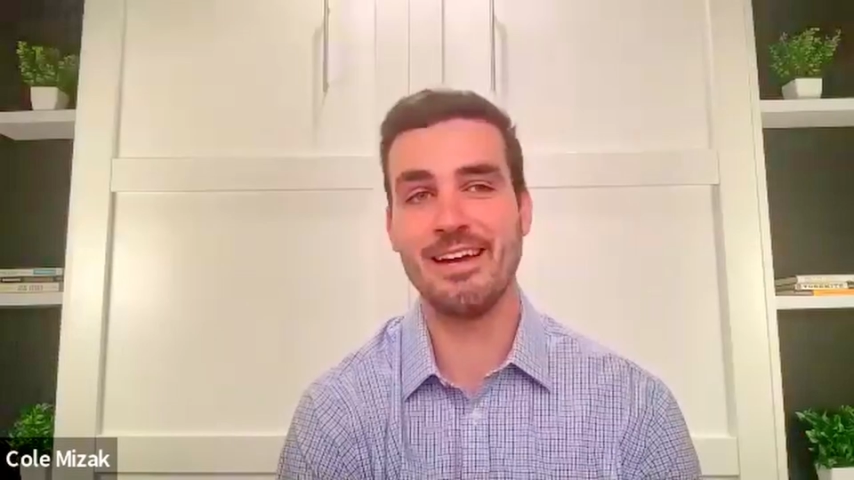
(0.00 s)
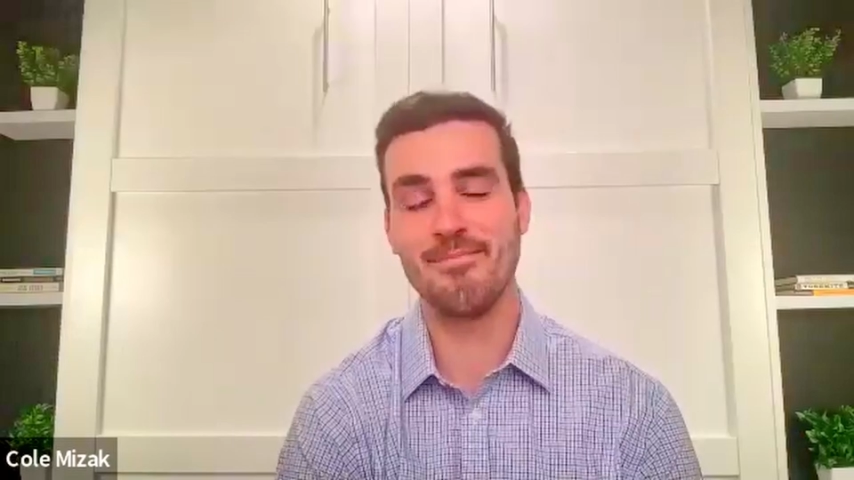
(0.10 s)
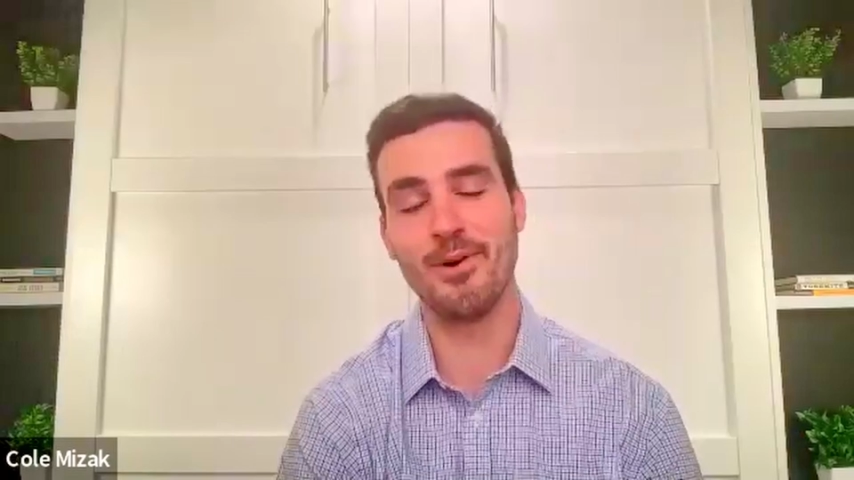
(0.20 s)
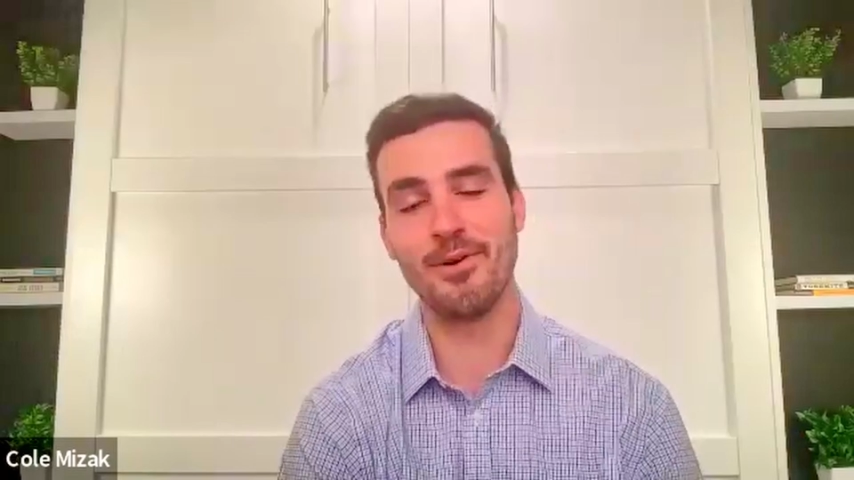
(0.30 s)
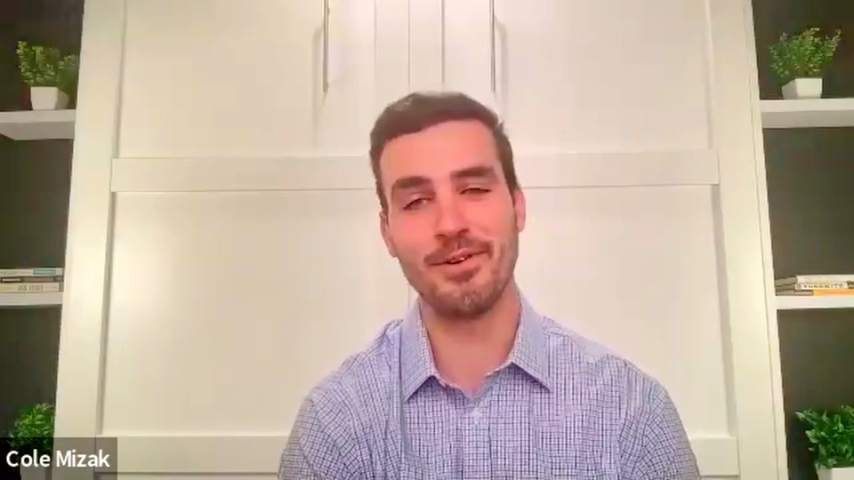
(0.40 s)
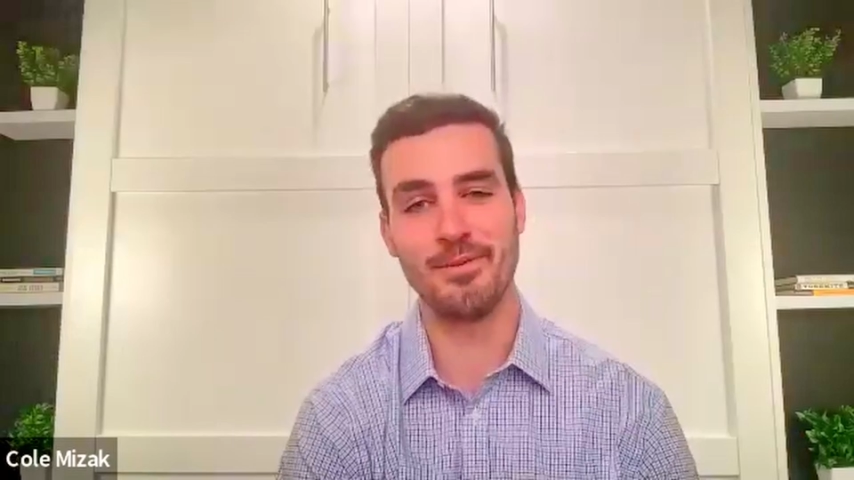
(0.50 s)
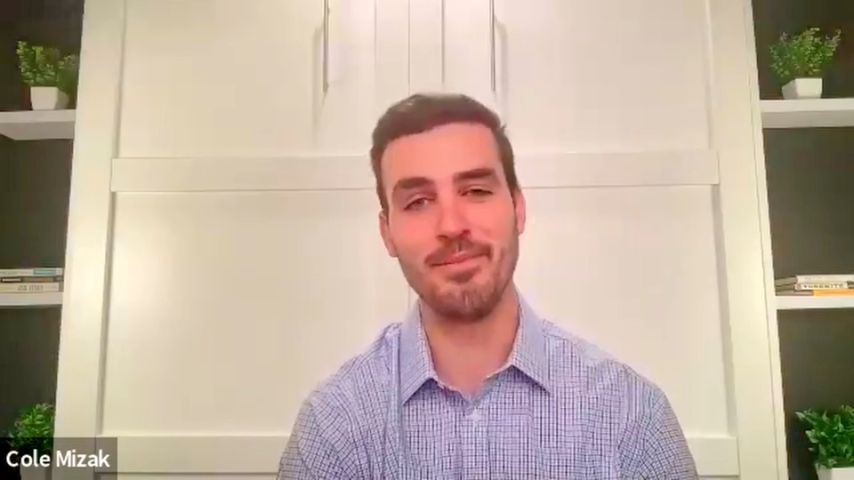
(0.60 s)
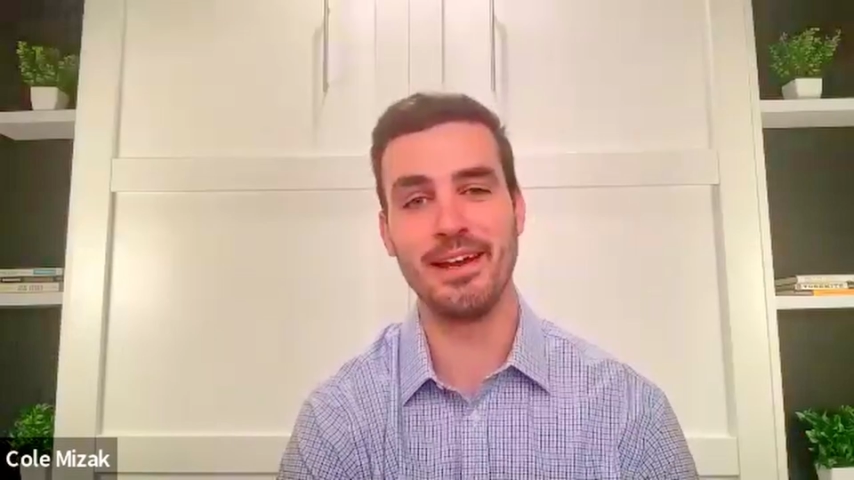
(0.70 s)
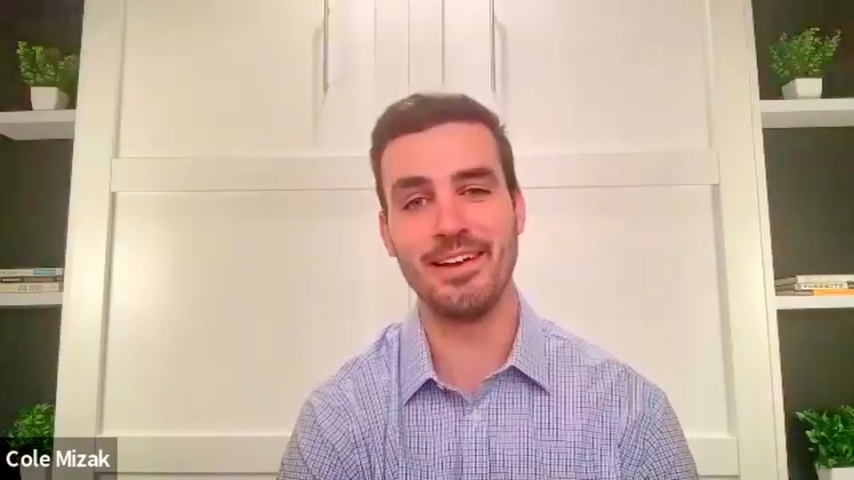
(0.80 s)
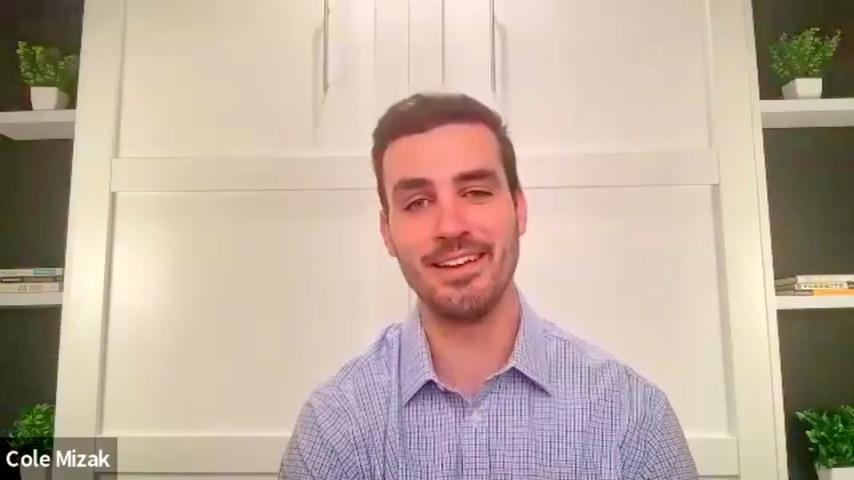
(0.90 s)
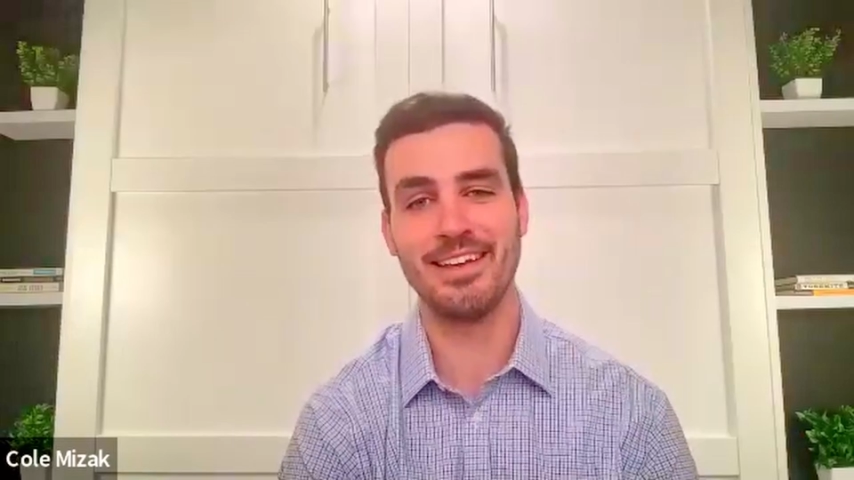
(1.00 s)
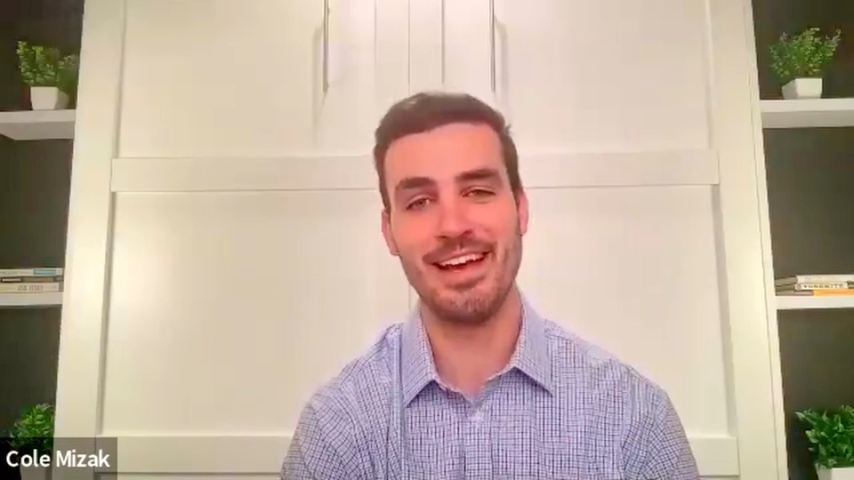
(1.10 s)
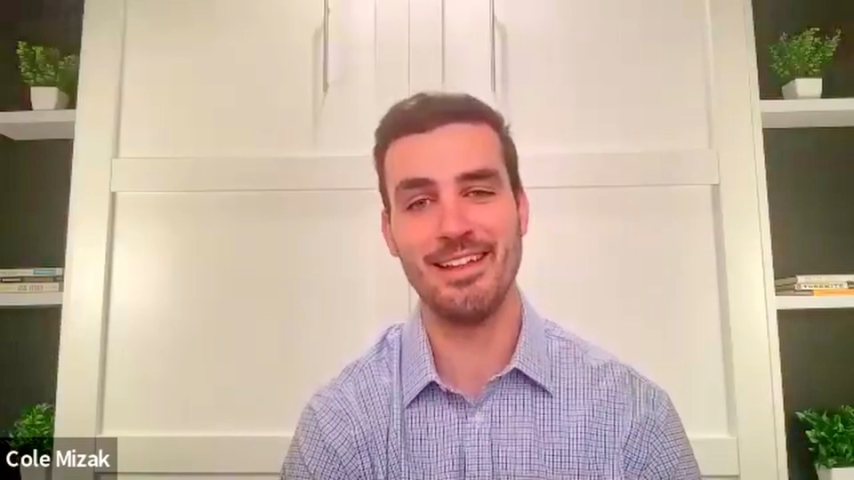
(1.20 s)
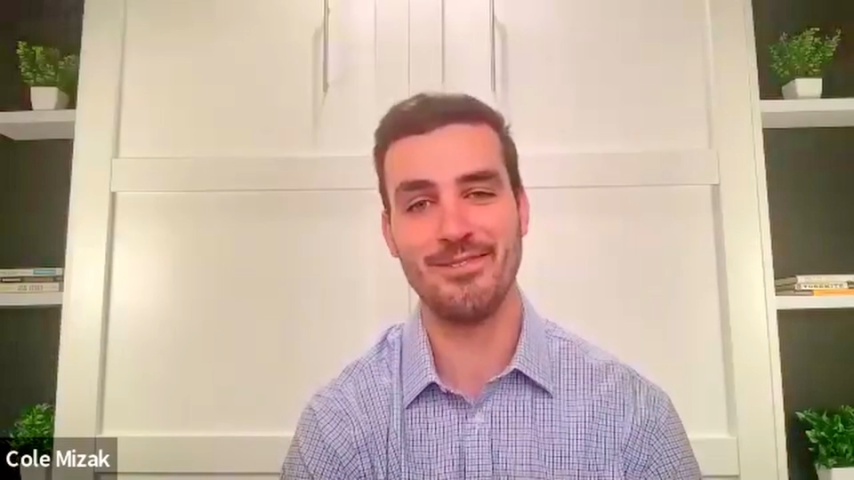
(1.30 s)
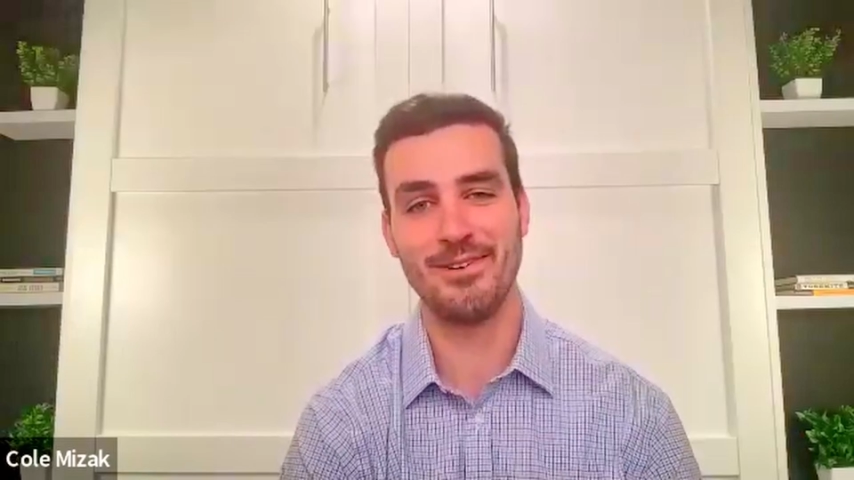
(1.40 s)
more for your money on the
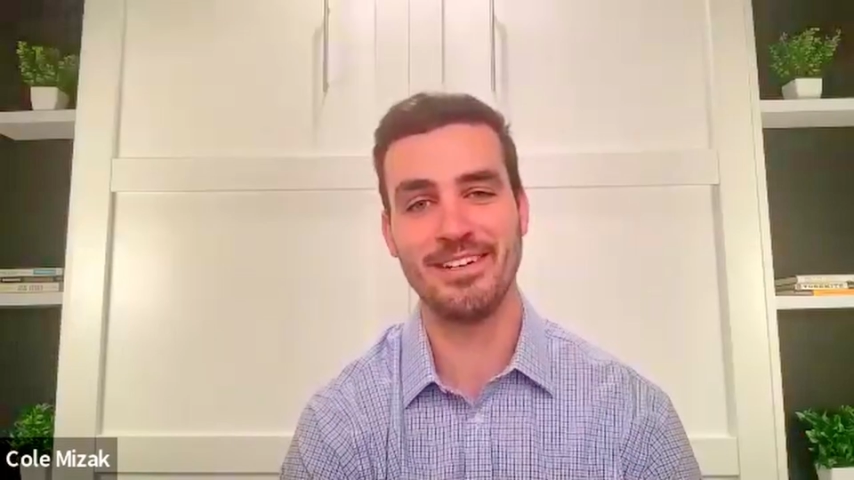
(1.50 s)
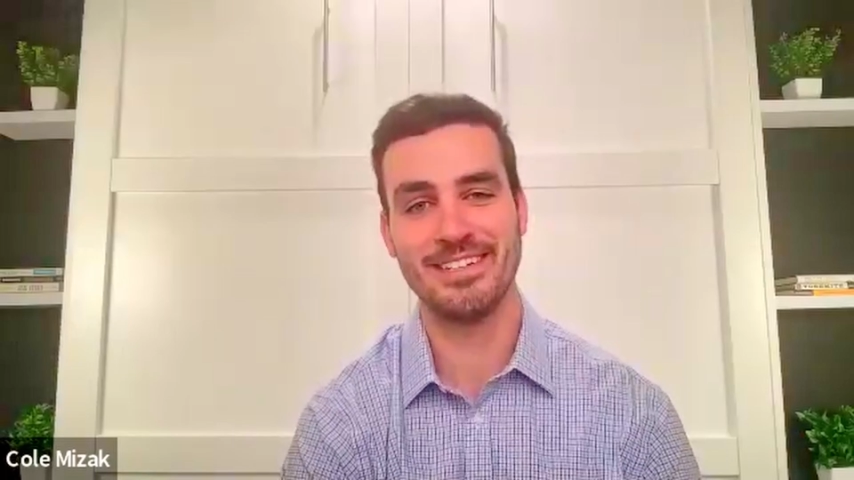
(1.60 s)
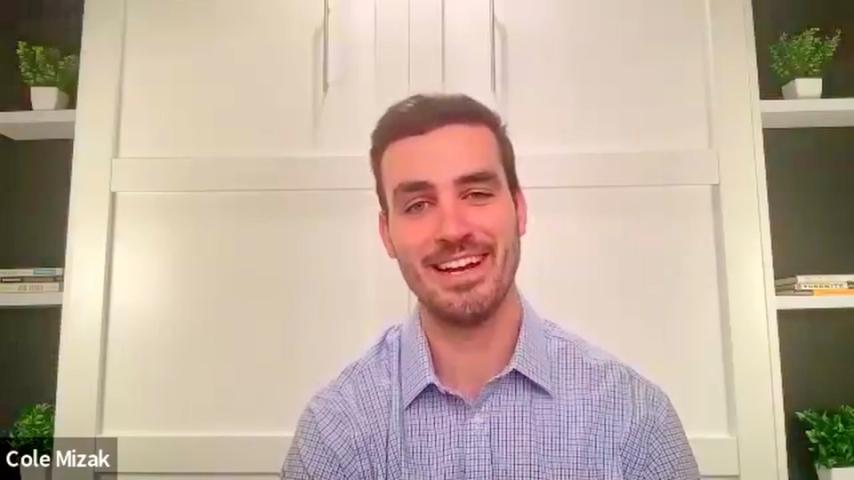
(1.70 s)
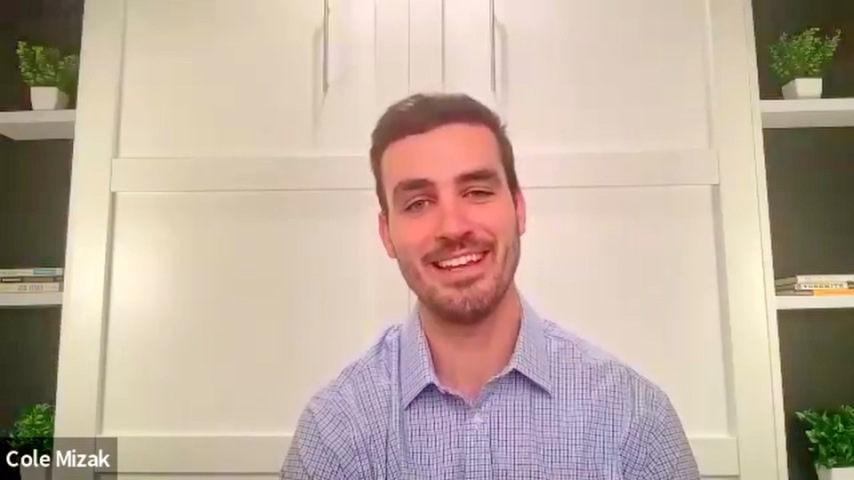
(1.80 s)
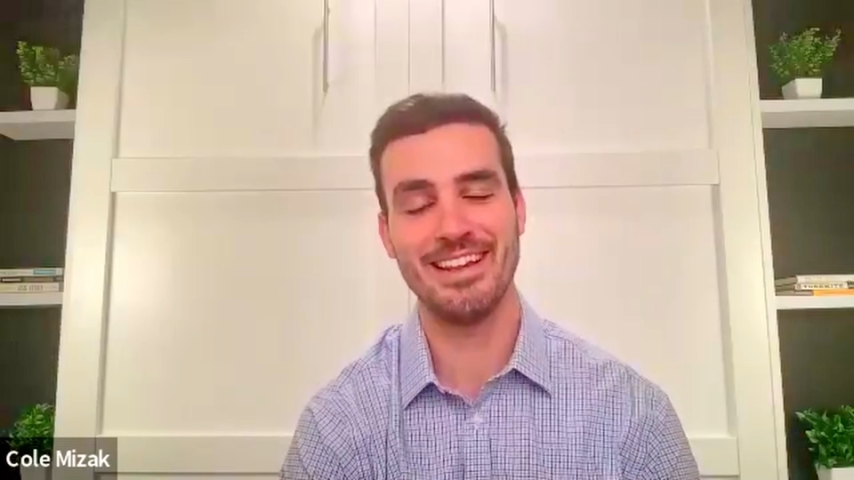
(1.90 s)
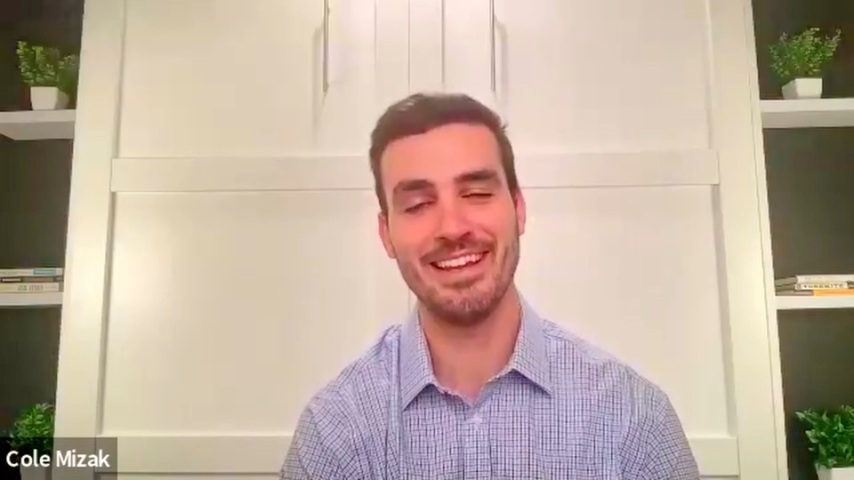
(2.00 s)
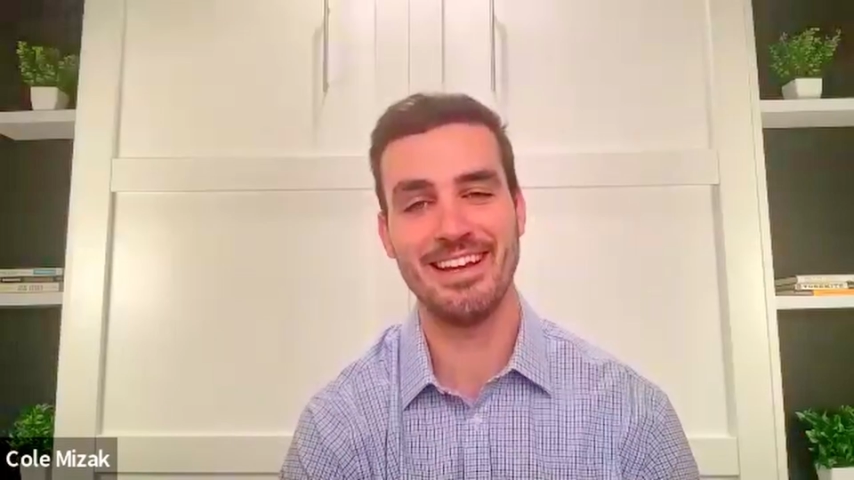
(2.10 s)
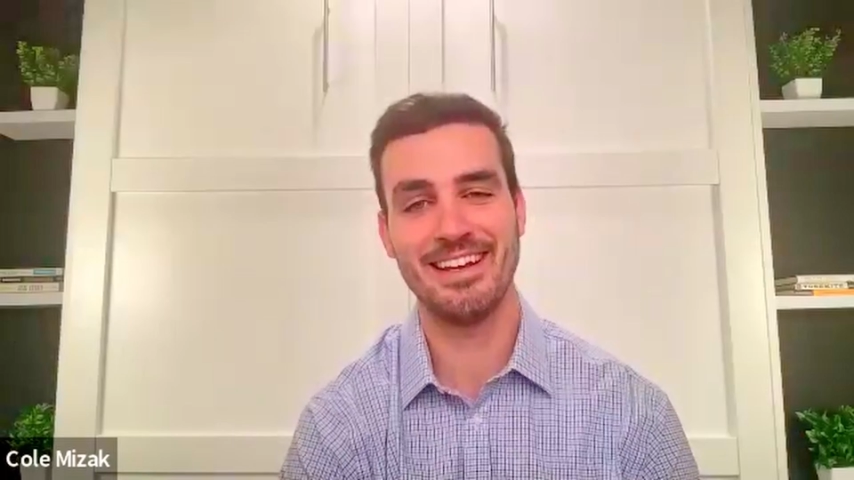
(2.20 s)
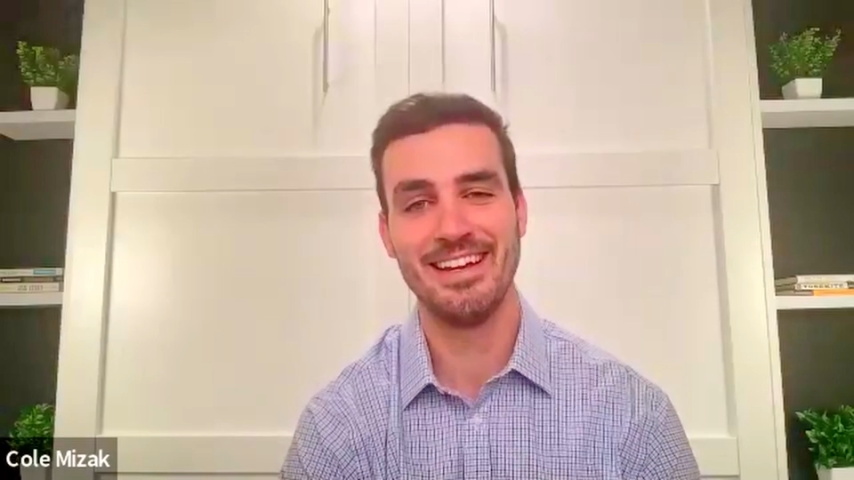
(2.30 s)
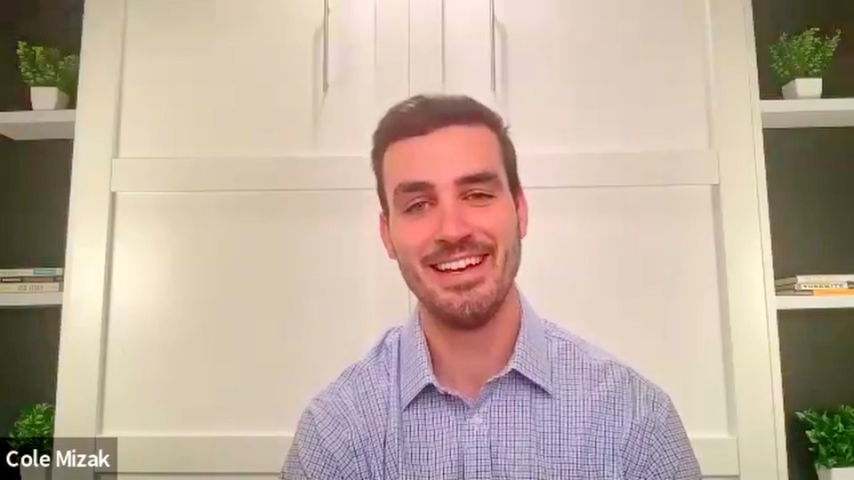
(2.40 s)
California side of the lake.